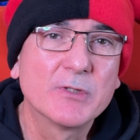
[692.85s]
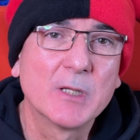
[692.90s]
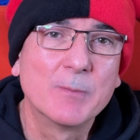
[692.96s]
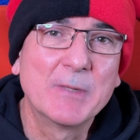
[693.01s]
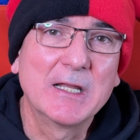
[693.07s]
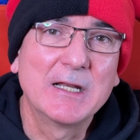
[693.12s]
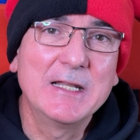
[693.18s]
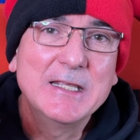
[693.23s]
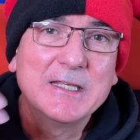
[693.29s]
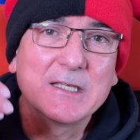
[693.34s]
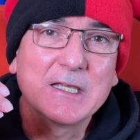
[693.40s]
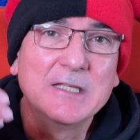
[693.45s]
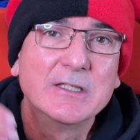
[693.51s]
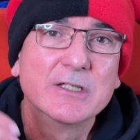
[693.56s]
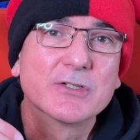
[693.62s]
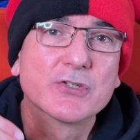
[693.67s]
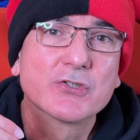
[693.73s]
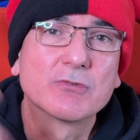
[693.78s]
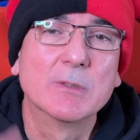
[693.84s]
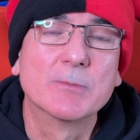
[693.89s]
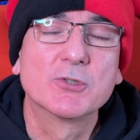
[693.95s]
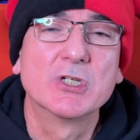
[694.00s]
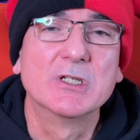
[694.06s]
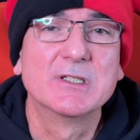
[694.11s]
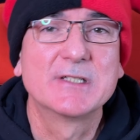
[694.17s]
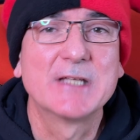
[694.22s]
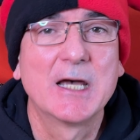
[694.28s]
There'll be a link in the
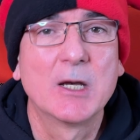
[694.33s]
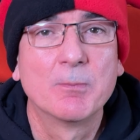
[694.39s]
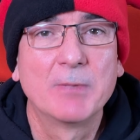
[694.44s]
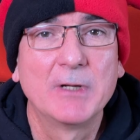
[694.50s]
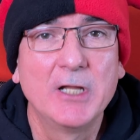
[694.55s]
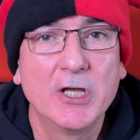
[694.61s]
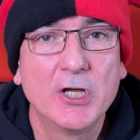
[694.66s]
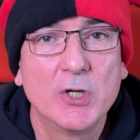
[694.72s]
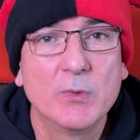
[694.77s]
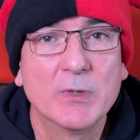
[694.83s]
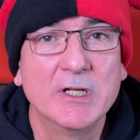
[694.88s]
description down below.